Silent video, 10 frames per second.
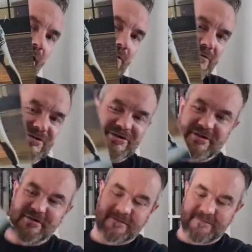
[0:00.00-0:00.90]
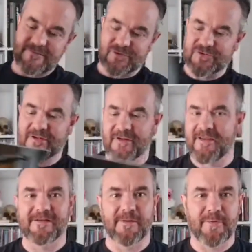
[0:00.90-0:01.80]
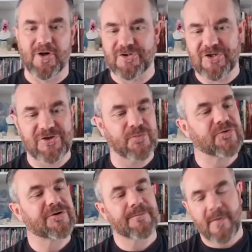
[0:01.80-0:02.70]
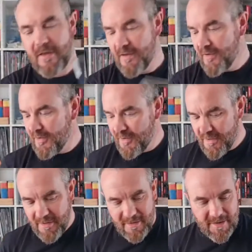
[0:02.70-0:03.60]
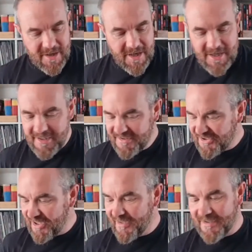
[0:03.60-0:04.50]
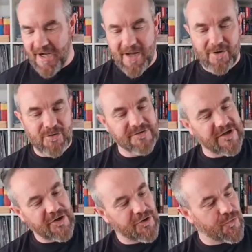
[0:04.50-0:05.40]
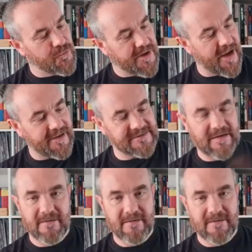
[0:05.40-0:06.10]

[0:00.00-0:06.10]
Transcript: Otis just kill the prostitutes. Inside the record, you get